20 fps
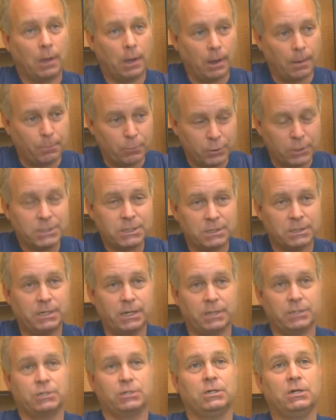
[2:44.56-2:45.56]
a printed
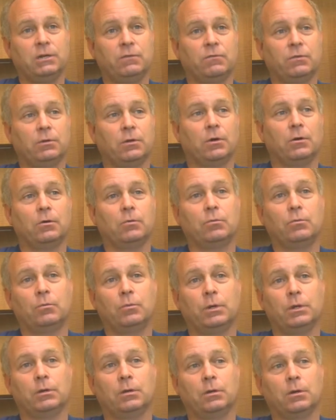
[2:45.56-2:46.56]
day sheet, even
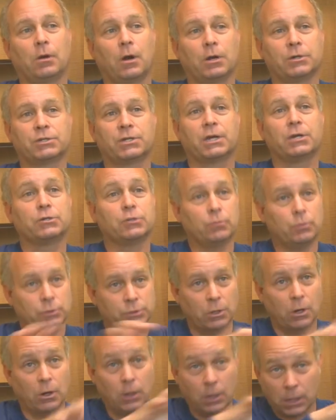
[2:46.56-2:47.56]
though our schedule
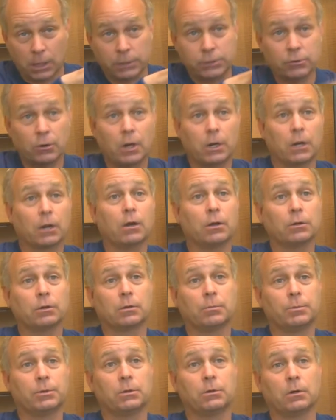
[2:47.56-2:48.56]
was all electronic on the
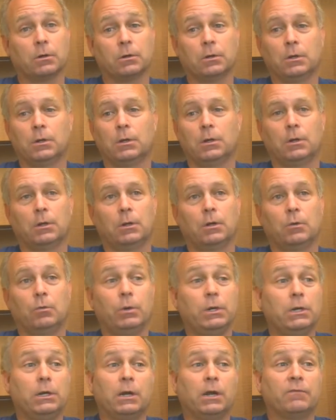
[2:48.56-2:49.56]
computer.
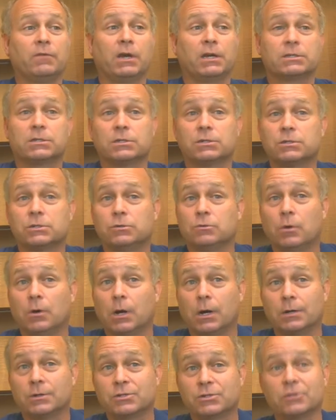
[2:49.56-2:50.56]
We didn't have access to
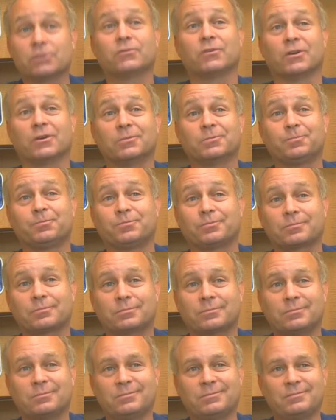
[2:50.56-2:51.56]
our server.
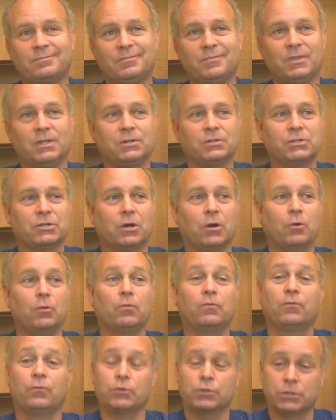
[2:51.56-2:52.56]
So
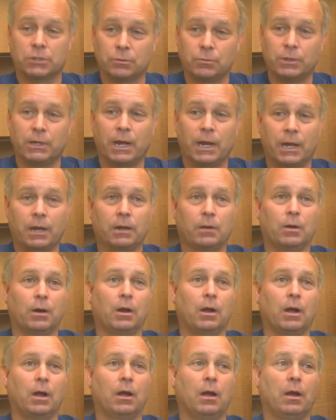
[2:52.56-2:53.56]
fortunately, we had
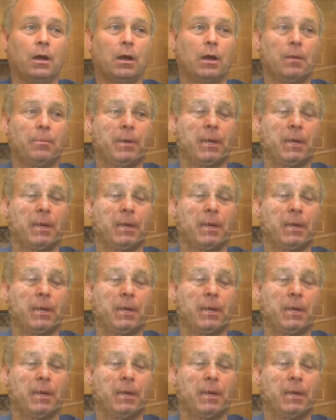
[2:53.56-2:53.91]
a